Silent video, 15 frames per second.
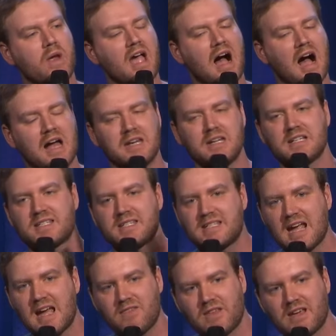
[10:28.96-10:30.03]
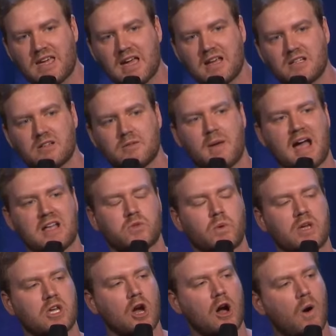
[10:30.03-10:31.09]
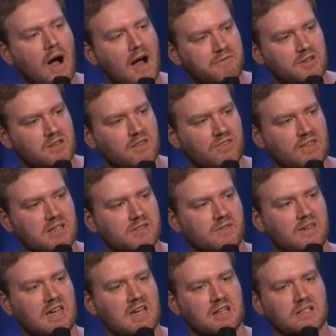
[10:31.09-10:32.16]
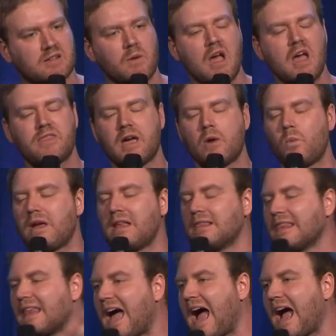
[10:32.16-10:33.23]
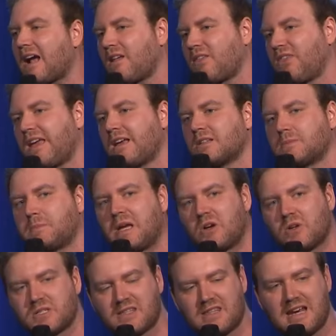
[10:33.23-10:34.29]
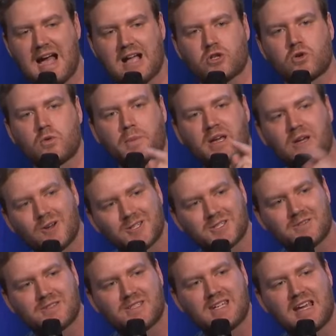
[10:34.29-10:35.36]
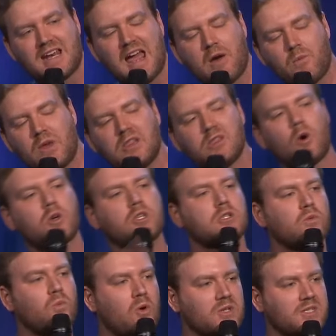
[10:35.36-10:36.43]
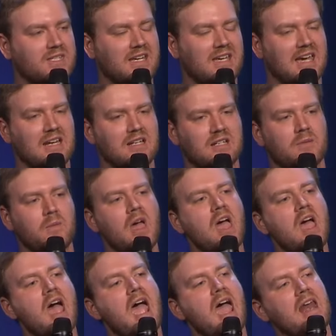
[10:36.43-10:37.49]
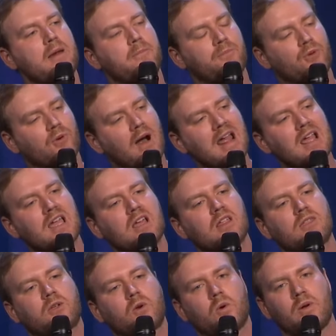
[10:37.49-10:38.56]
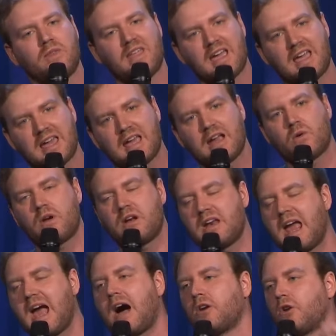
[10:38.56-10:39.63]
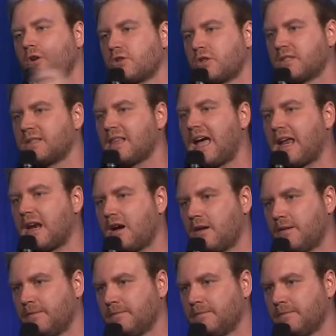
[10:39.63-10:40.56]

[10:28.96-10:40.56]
understand the kingdom, as we go after the things of kingdom, that we lack things because of the natural, because of sin. And we look towards the kingdom and it breaking through in the here and now, not just later.